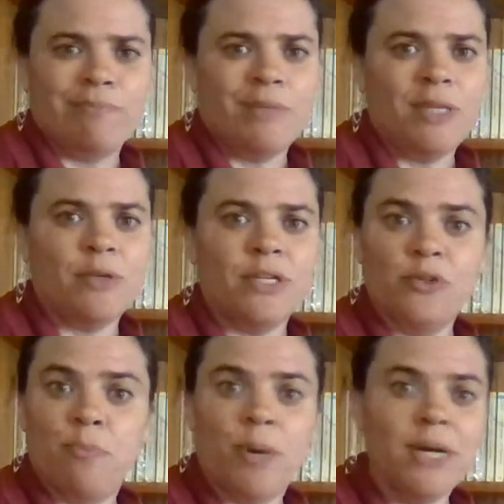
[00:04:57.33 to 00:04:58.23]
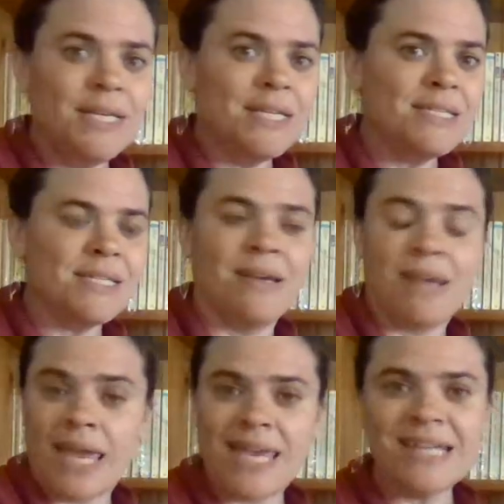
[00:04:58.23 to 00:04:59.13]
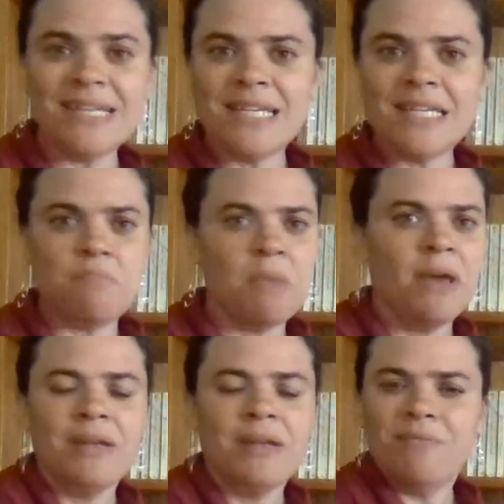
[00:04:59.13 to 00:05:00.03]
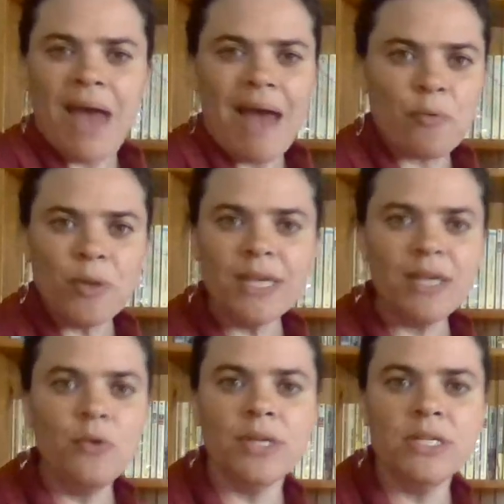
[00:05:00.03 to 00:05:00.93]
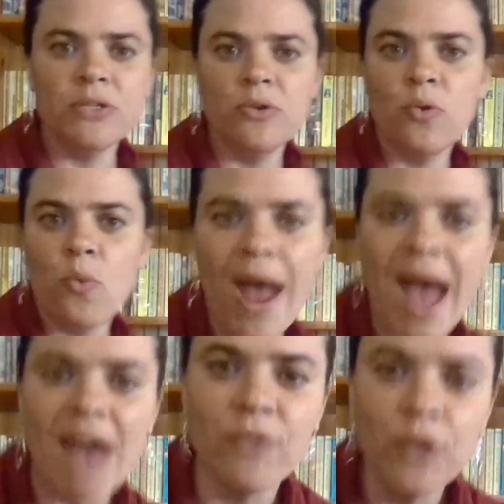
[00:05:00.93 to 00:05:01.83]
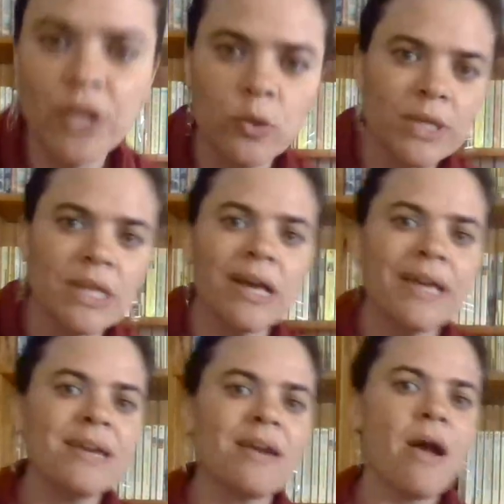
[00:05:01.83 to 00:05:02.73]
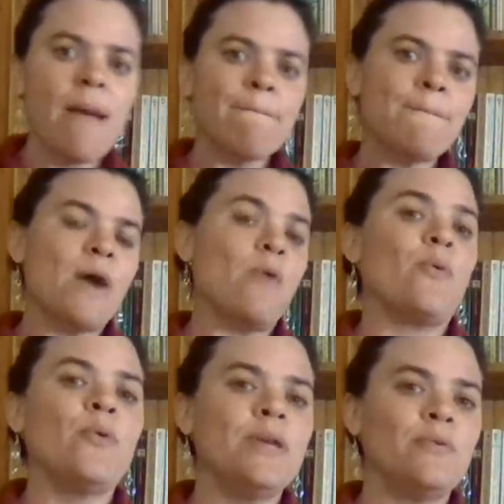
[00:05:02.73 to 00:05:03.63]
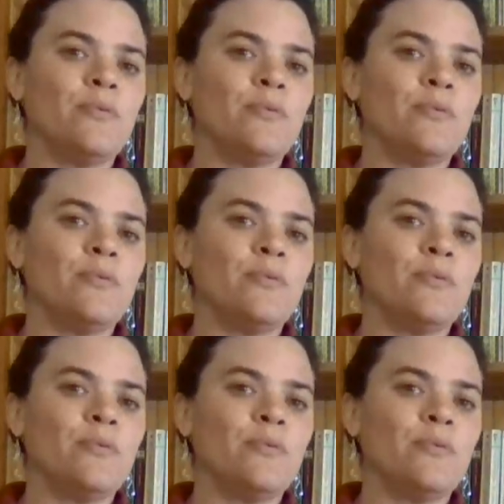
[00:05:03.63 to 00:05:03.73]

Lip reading: You could do bunnies, candy. really, you can do whatever you would like, but we'd